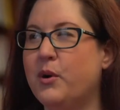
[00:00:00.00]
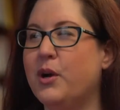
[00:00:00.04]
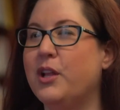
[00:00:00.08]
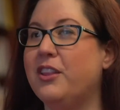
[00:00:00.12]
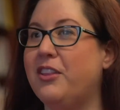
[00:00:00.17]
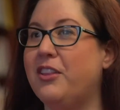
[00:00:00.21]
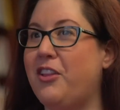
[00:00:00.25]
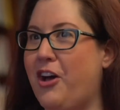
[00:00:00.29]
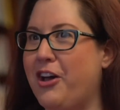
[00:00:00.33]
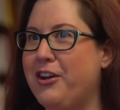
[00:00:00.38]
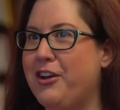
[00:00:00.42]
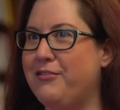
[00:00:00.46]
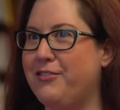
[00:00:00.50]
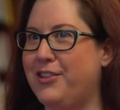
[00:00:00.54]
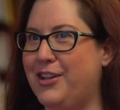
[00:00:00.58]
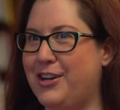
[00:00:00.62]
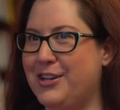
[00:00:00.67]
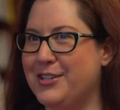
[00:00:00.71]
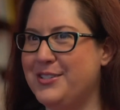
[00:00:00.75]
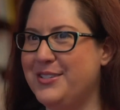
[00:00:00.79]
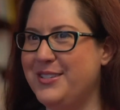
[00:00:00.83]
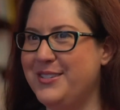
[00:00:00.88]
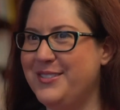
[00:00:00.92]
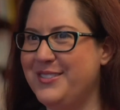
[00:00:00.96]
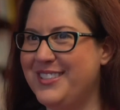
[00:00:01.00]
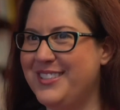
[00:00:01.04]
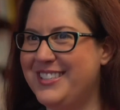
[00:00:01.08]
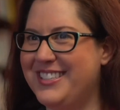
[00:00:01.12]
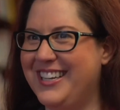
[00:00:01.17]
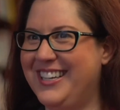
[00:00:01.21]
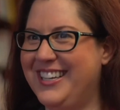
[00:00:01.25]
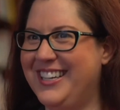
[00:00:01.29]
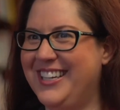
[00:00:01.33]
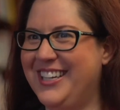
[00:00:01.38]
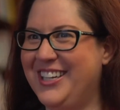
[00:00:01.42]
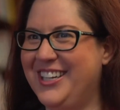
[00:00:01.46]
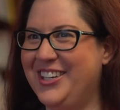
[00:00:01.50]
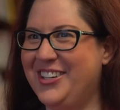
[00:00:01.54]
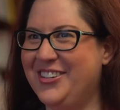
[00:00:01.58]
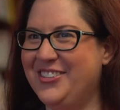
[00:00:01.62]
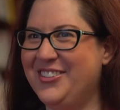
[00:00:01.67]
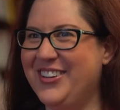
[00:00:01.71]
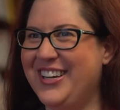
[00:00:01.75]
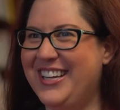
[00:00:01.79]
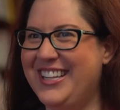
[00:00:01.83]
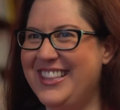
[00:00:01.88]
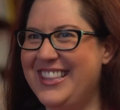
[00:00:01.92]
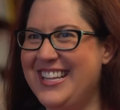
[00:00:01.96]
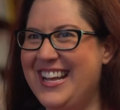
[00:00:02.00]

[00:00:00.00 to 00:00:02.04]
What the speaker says: a lot of lawsuits around